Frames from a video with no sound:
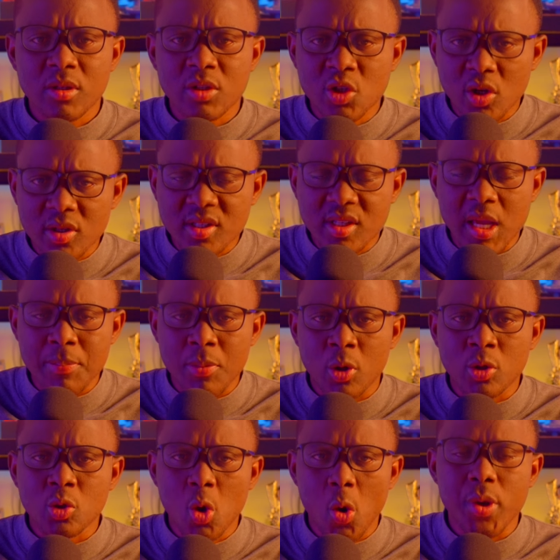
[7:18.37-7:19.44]
just kept
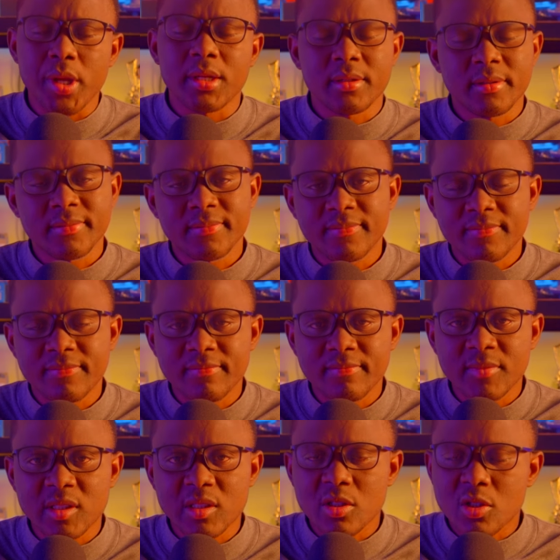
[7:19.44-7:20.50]
on going,
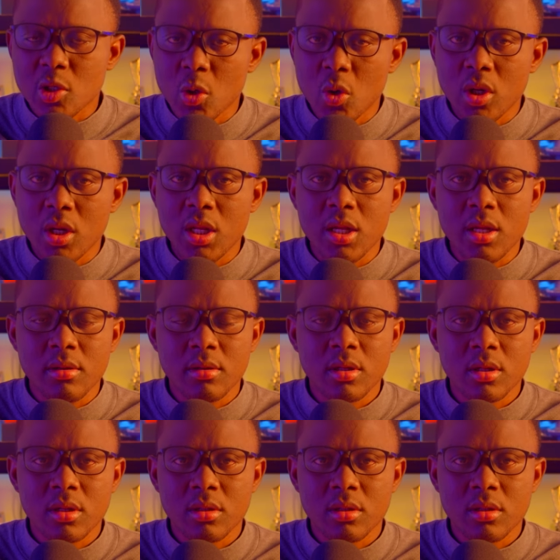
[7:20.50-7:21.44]
slowly